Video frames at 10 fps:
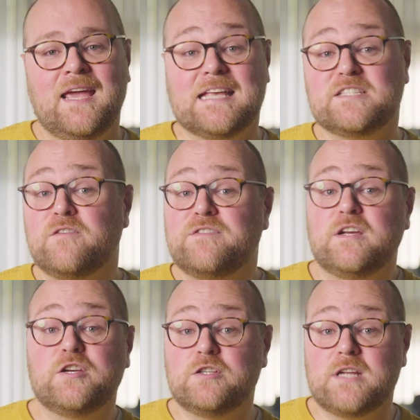It's often
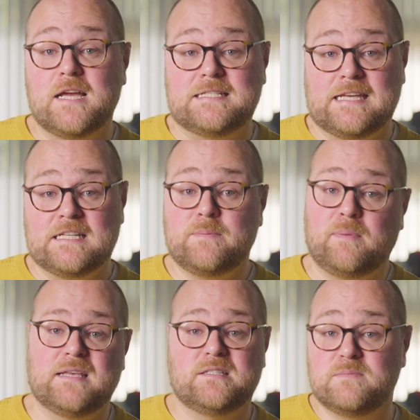a good idea to
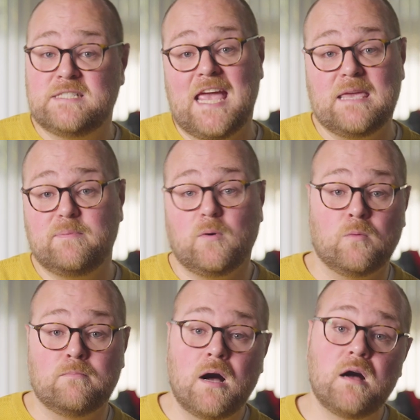place some tape or
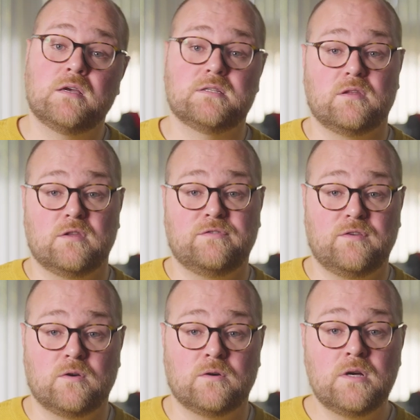markers on the
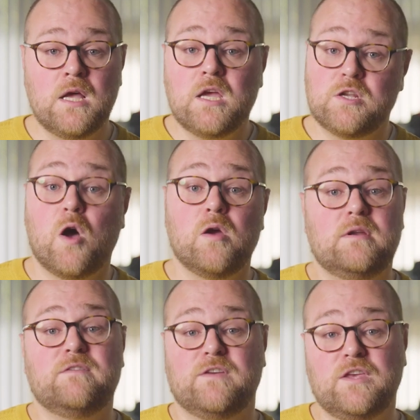floor, not
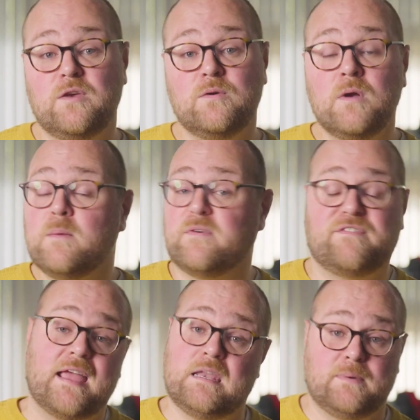only for you, but
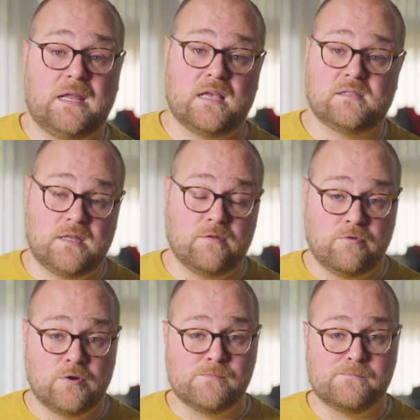for anybody else in the
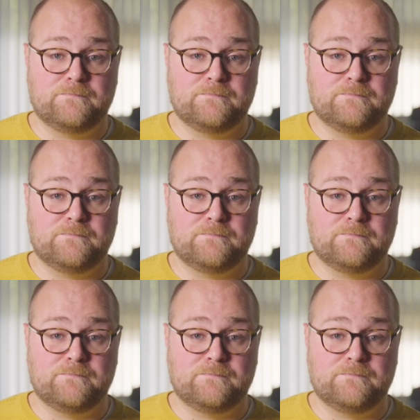room.